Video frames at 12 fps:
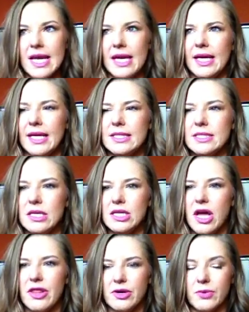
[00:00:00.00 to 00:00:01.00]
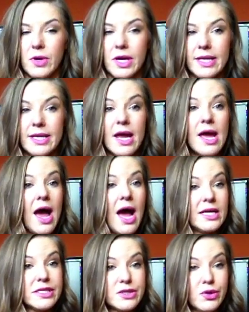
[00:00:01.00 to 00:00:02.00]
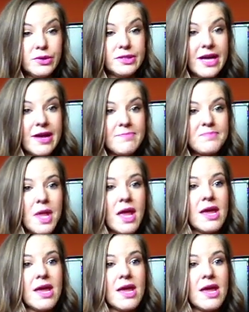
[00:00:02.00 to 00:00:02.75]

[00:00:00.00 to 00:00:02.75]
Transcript: and another one i sold them